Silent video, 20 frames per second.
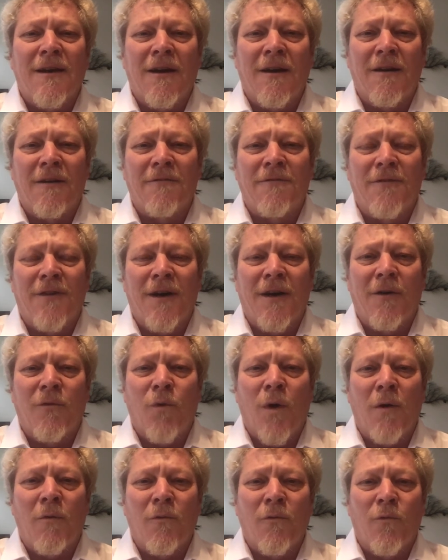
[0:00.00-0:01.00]
of
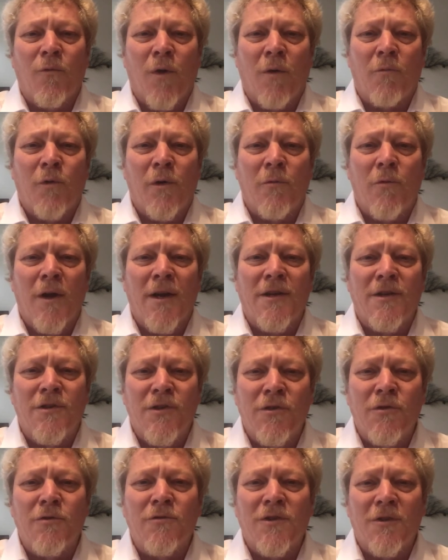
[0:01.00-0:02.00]
what we want to
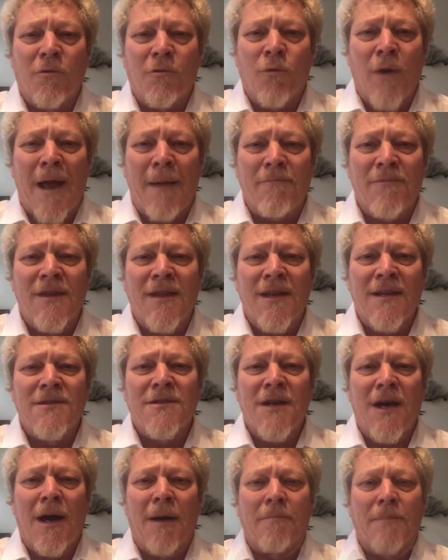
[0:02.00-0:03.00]
do to wrap things
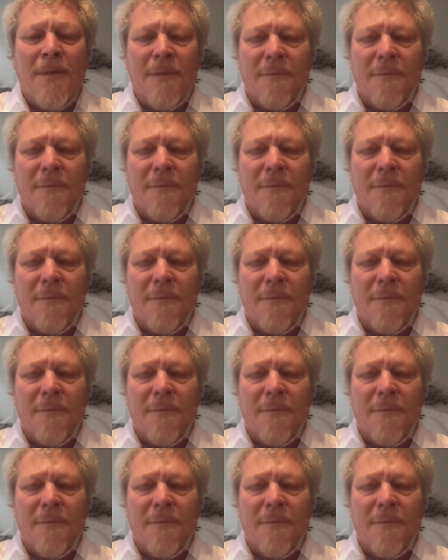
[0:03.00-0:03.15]
up.